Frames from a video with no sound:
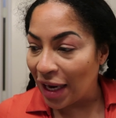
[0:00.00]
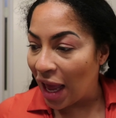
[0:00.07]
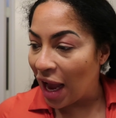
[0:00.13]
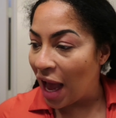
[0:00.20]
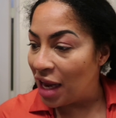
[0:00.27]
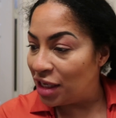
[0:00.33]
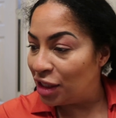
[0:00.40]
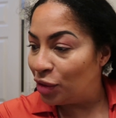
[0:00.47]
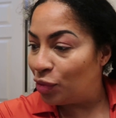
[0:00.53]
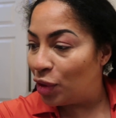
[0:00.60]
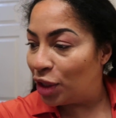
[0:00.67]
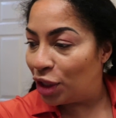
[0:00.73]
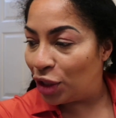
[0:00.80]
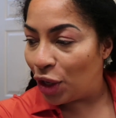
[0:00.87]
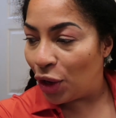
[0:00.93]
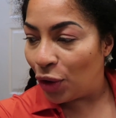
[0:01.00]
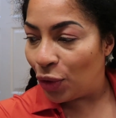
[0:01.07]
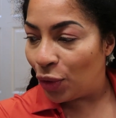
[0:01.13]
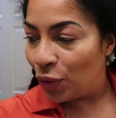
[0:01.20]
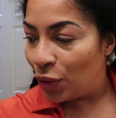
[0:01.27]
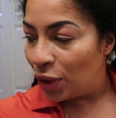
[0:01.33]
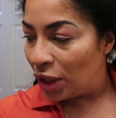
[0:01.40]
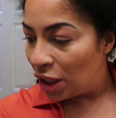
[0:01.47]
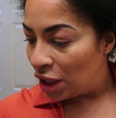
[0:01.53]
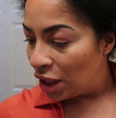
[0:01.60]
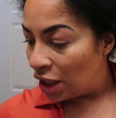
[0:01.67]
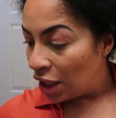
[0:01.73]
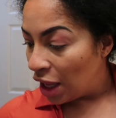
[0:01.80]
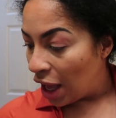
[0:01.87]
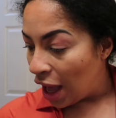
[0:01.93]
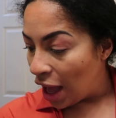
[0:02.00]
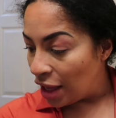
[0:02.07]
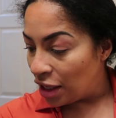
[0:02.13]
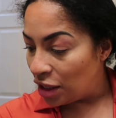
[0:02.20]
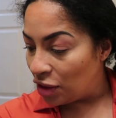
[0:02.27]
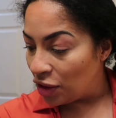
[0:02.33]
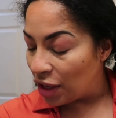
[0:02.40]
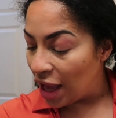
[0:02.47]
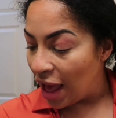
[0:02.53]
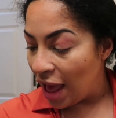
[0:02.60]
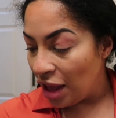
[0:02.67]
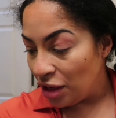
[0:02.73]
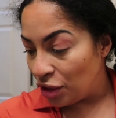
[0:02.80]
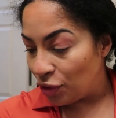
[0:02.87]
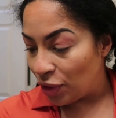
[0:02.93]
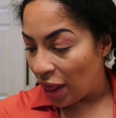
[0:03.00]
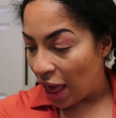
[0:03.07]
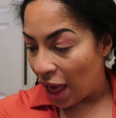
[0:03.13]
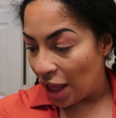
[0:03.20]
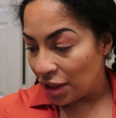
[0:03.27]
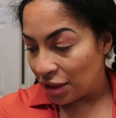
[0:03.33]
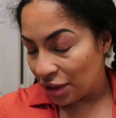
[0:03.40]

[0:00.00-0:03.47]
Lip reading: Like, I just want to know how he gonna handle that.